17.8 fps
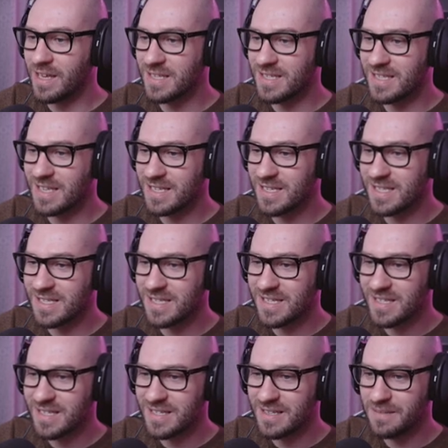is
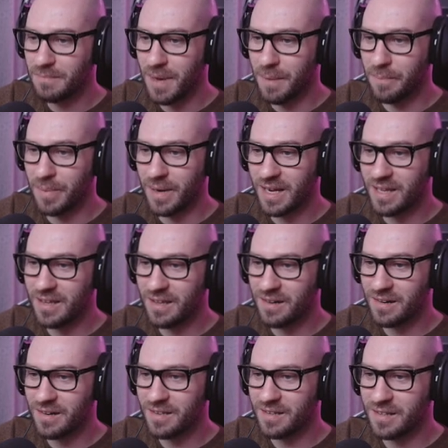this my buddy
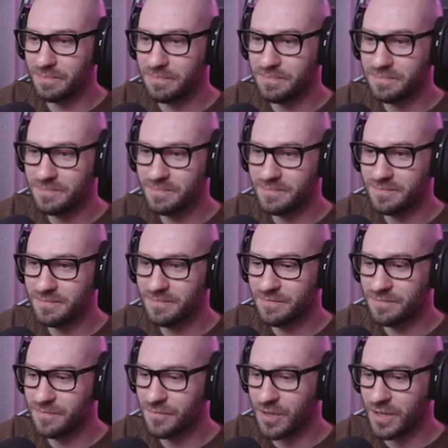here in the
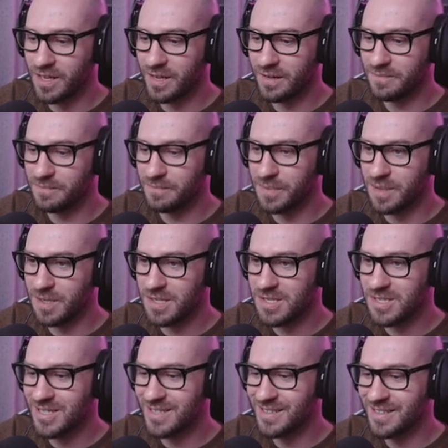freaking
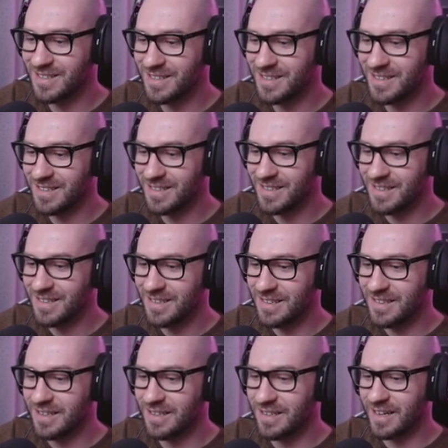bush?
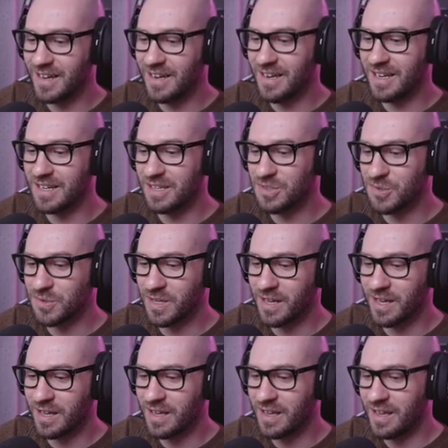I need a
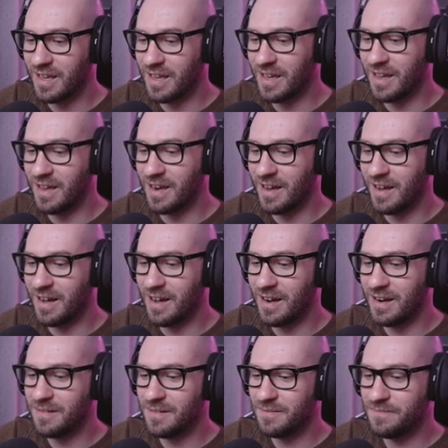drink, and
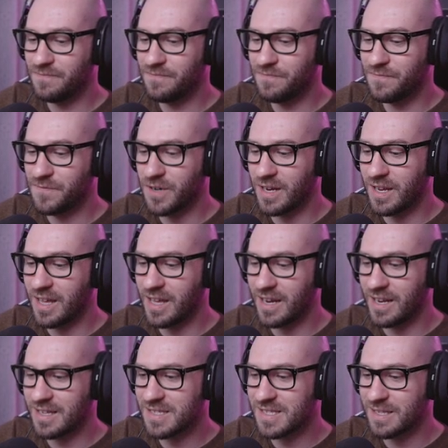I'm
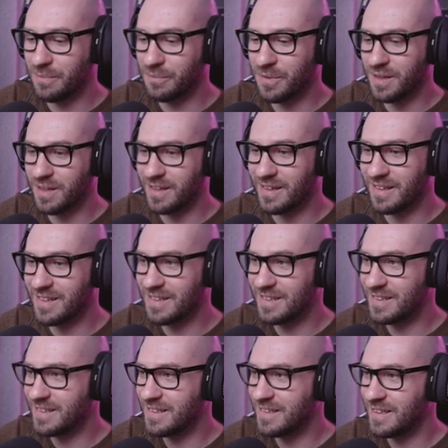forgetting something.
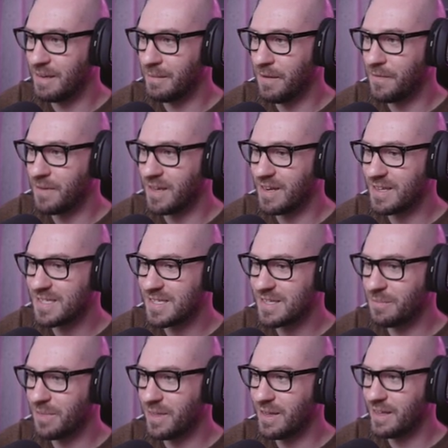Am I forgetting
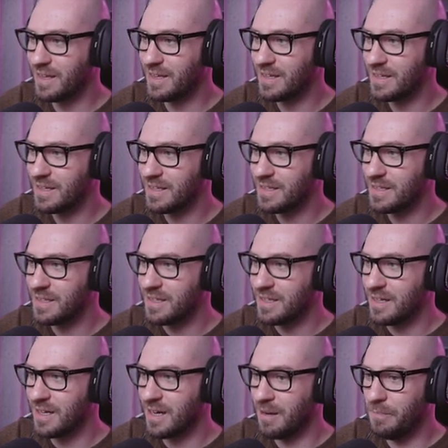something?
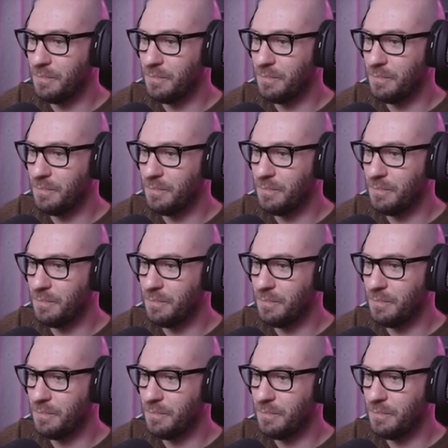Uh,